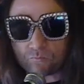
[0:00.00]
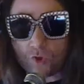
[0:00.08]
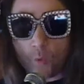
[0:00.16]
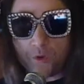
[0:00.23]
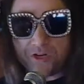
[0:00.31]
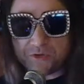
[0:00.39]

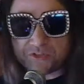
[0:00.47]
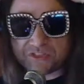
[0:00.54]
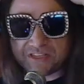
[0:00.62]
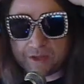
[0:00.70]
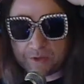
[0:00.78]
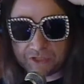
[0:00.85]
When you see
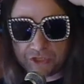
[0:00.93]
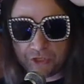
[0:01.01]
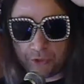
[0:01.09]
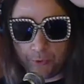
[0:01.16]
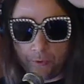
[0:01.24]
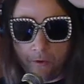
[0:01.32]
those
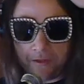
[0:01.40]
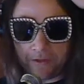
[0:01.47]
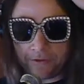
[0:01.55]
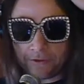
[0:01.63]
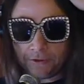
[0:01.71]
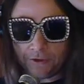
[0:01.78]
2,
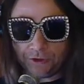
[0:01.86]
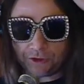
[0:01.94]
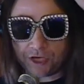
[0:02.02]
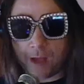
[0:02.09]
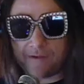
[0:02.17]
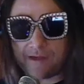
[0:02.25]
you're
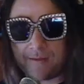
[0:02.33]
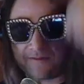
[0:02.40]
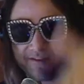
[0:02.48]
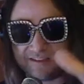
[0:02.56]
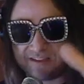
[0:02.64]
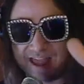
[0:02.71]
coming up to
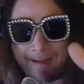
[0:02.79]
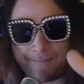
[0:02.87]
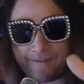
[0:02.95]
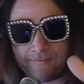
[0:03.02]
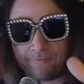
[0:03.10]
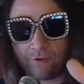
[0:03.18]
this gap in
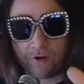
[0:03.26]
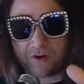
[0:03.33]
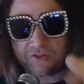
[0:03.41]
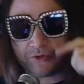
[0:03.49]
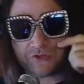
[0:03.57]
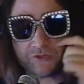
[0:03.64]
the floor.
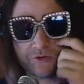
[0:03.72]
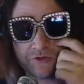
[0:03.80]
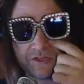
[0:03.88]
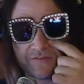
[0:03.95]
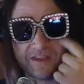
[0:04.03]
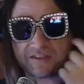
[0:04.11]
So as soon as,
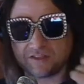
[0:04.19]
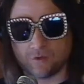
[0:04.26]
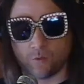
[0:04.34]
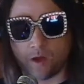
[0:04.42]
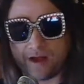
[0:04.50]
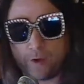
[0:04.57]
and this is a
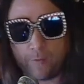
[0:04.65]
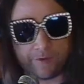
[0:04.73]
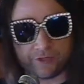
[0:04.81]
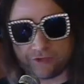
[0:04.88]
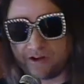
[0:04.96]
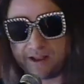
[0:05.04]
wide-open trick,